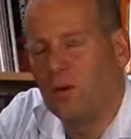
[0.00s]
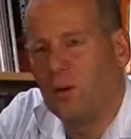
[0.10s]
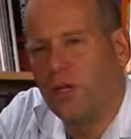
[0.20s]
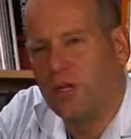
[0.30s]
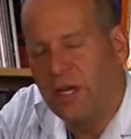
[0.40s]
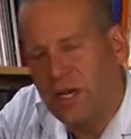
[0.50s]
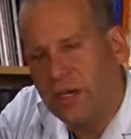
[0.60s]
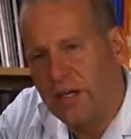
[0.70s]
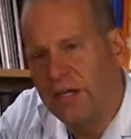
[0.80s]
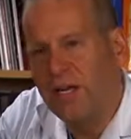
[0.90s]
We could
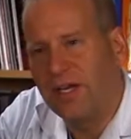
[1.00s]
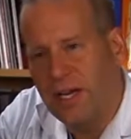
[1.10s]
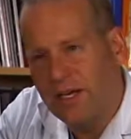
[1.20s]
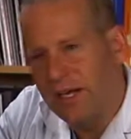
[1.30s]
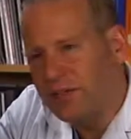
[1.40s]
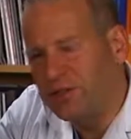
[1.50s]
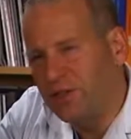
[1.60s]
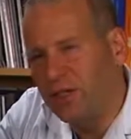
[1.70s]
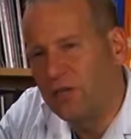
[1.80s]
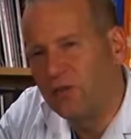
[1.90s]
get a dedicated
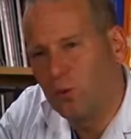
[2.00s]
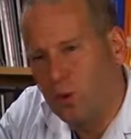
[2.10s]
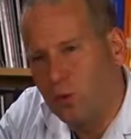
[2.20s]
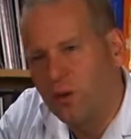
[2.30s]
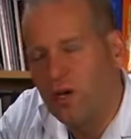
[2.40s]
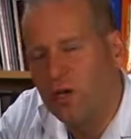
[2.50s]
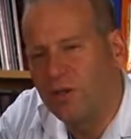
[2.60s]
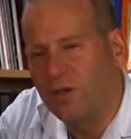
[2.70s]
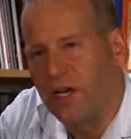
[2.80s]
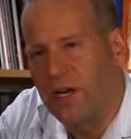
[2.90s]
engineer to work with
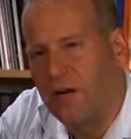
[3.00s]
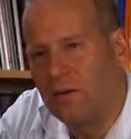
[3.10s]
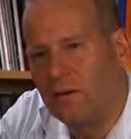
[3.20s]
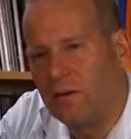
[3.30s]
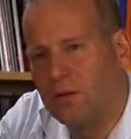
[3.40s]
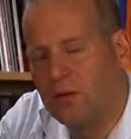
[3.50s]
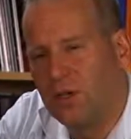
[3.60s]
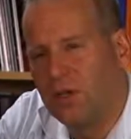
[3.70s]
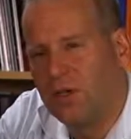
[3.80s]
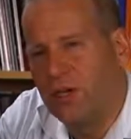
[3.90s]
Dr. Dow
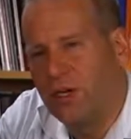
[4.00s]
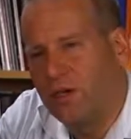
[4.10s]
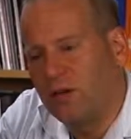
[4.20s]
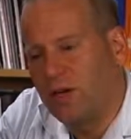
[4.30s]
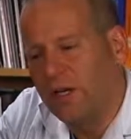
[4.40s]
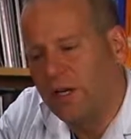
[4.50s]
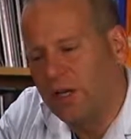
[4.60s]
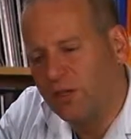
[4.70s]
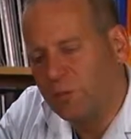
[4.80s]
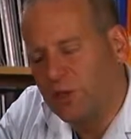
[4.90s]
to integrate
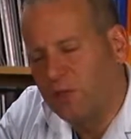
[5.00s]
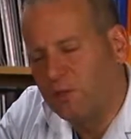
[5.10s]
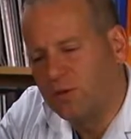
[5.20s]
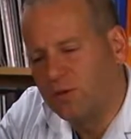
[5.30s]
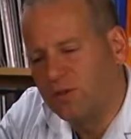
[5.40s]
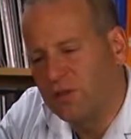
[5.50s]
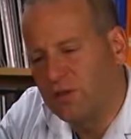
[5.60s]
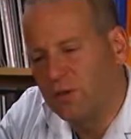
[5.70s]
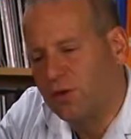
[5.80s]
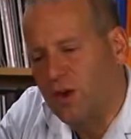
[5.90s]
his principles
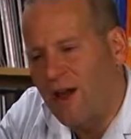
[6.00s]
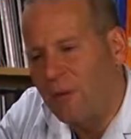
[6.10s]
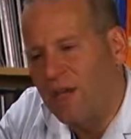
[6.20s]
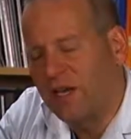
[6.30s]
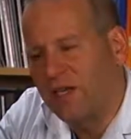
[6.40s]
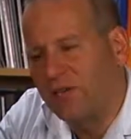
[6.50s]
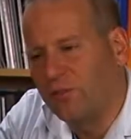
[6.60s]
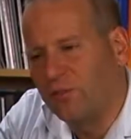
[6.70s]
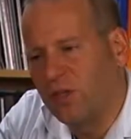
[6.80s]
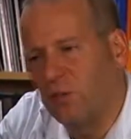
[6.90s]
into a drive
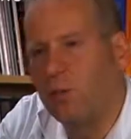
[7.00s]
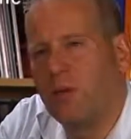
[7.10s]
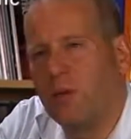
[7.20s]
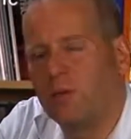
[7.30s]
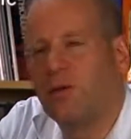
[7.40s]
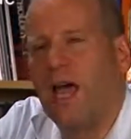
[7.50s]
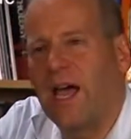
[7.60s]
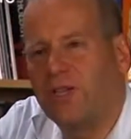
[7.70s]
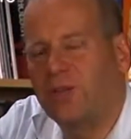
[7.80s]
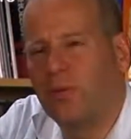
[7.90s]
mechanism that would be able to
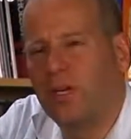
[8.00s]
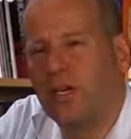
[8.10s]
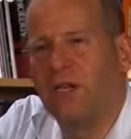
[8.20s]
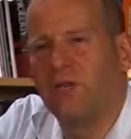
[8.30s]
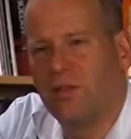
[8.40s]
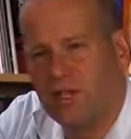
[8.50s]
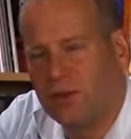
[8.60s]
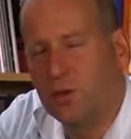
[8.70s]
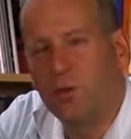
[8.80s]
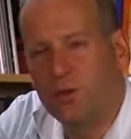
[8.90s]
actuate a
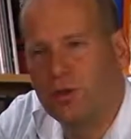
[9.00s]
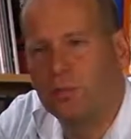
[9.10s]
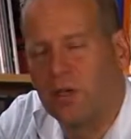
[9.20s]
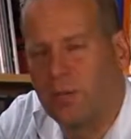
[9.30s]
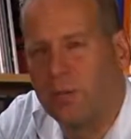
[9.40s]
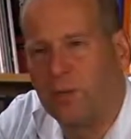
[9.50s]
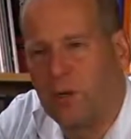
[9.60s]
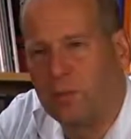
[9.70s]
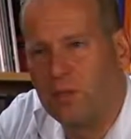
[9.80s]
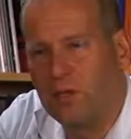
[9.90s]
conventional pusher plate
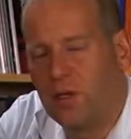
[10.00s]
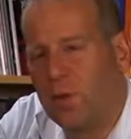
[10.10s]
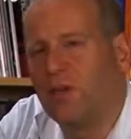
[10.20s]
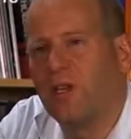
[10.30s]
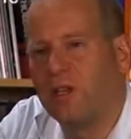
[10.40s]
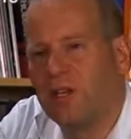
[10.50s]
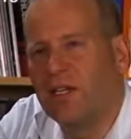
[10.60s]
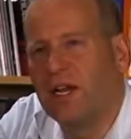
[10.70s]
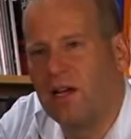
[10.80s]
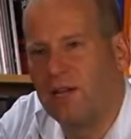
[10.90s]
pump with inlet
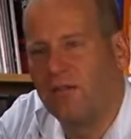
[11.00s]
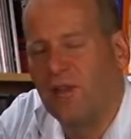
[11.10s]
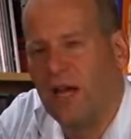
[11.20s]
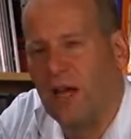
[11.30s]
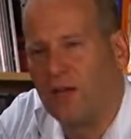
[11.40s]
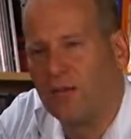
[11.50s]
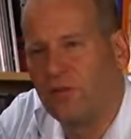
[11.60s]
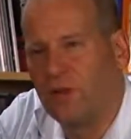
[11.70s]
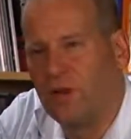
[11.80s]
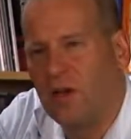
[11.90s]
and outlet
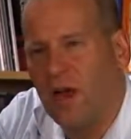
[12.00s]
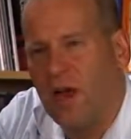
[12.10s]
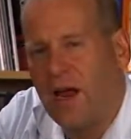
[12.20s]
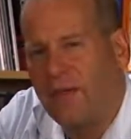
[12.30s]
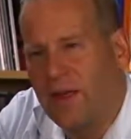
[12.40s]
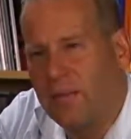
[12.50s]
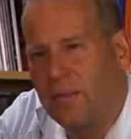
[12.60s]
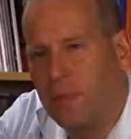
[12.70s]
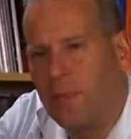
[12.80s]
valves, and then